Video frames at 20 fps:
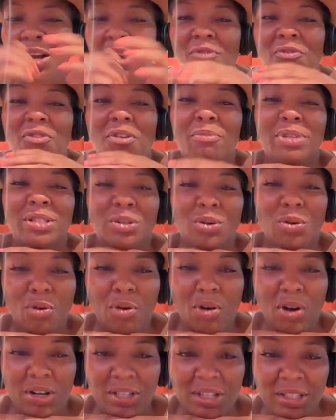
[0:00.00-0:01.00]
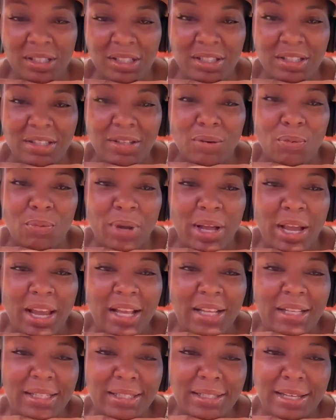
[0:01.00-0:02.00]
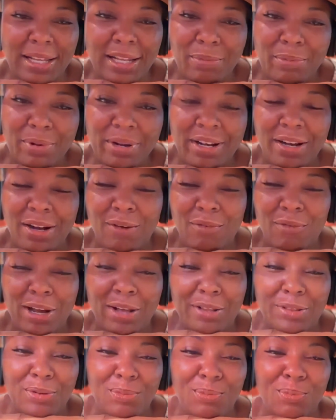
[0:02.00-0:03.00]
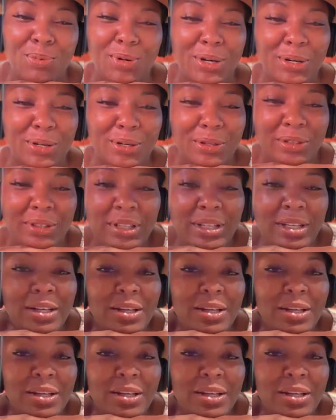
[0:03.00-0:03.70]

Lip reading: from its origins to the way it's celebrated around the world.